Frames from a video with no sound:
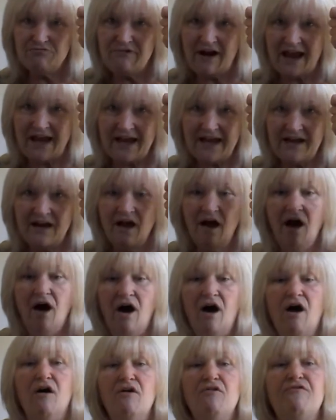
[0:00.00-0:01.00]
rain
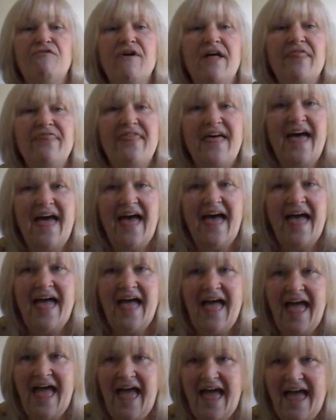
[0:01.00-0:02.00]
off their
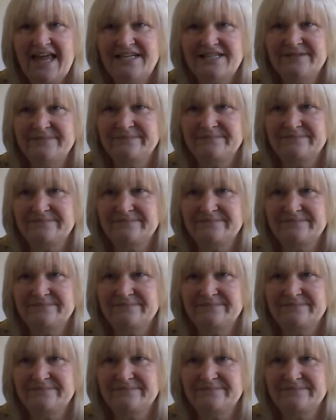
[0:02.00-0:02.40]
head.